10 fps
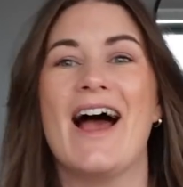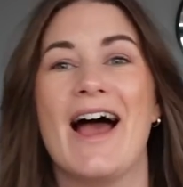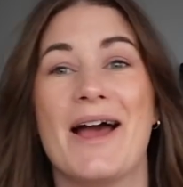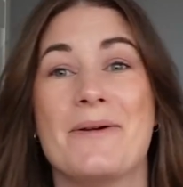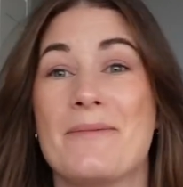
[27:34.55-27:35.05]

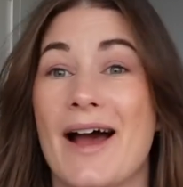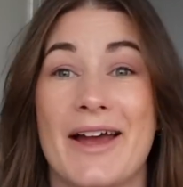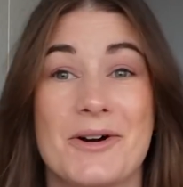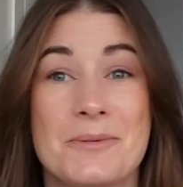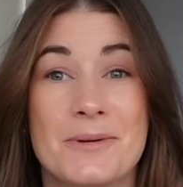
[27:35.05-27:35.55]

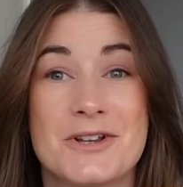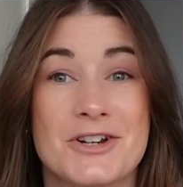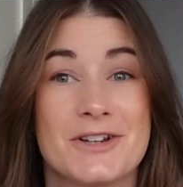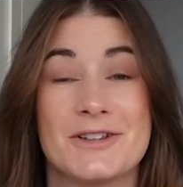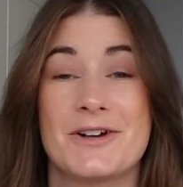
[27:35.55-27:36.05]
I hope you
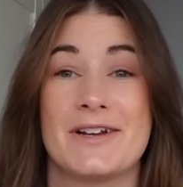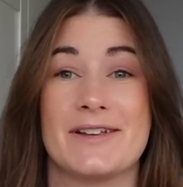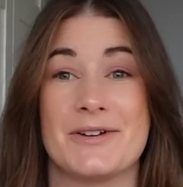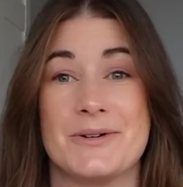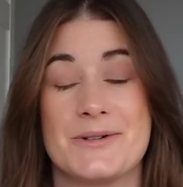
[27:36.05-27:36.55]
enjoyed looking
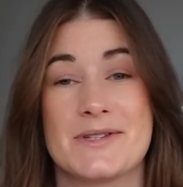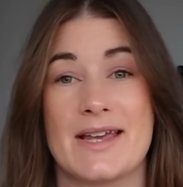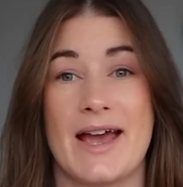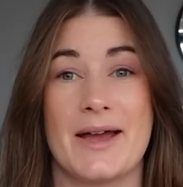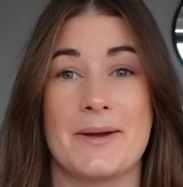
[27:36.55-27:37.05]
at those.
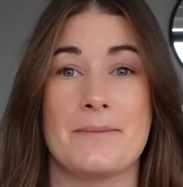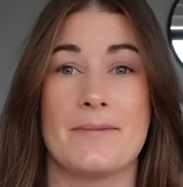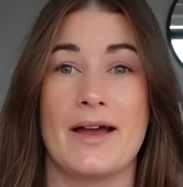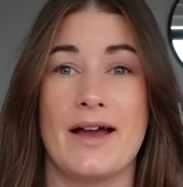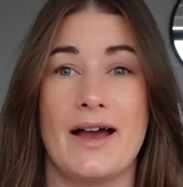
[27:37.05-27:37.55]

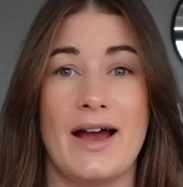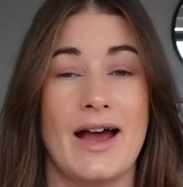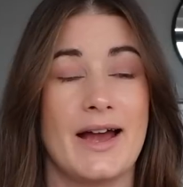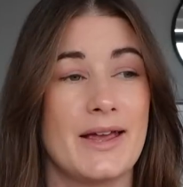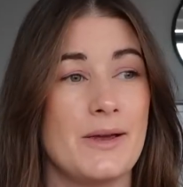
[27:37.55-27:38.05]

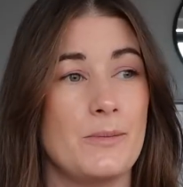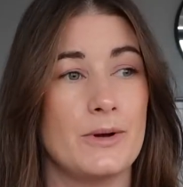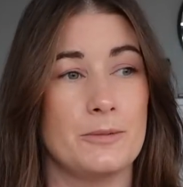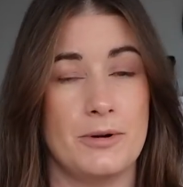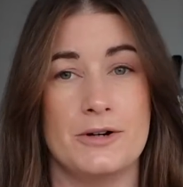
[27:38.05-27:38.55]
I
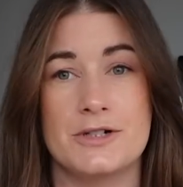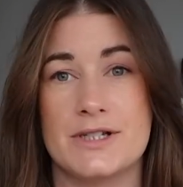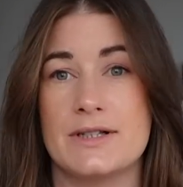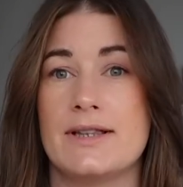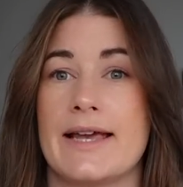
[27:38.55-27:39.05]
will
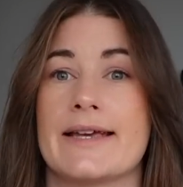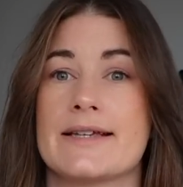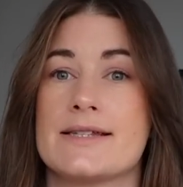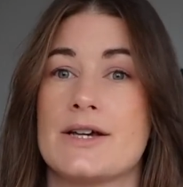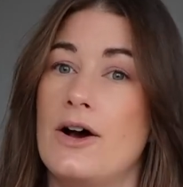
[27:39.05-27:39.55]
put
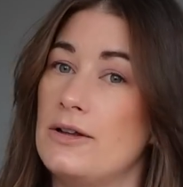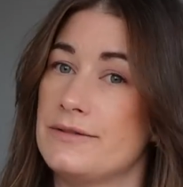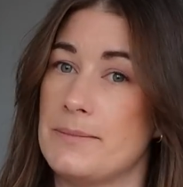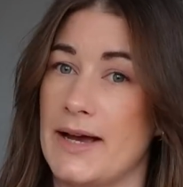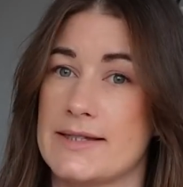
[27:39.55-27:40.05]
links to all of
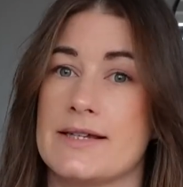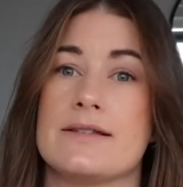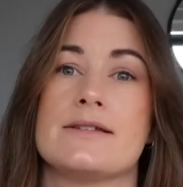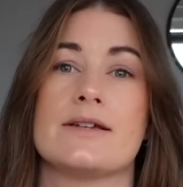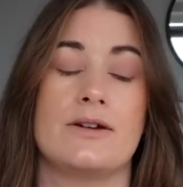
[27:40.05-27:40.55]
the
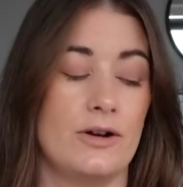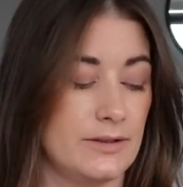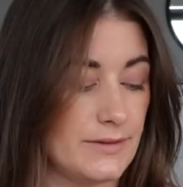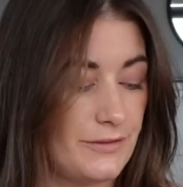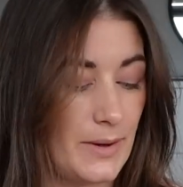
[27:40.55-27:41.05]
patterns and all
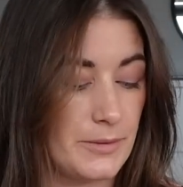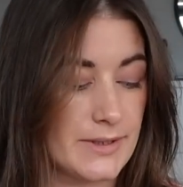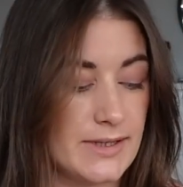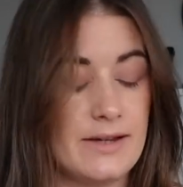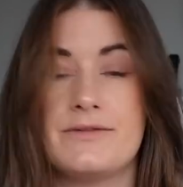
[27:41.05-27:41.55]
of the
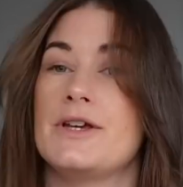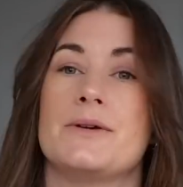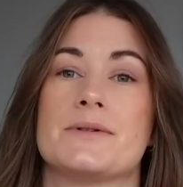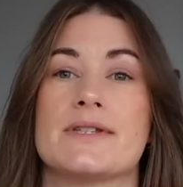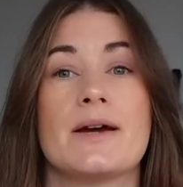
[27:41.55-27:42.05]
fabrics that I've
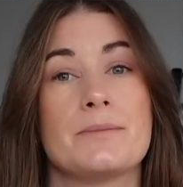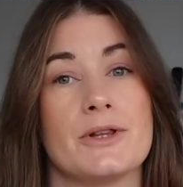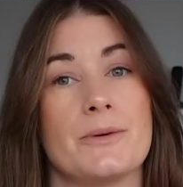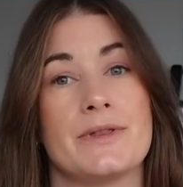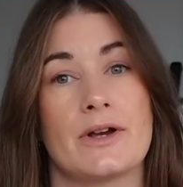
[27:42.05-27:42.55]
used down
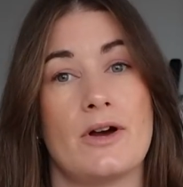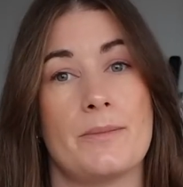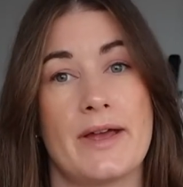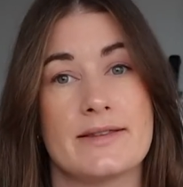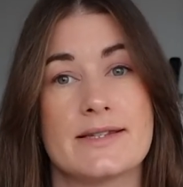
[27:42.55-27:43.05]
below in the
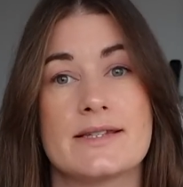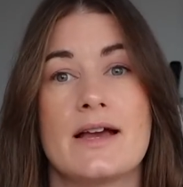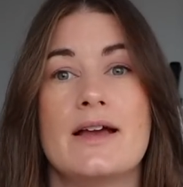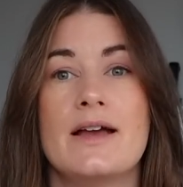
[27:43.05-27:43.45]
comments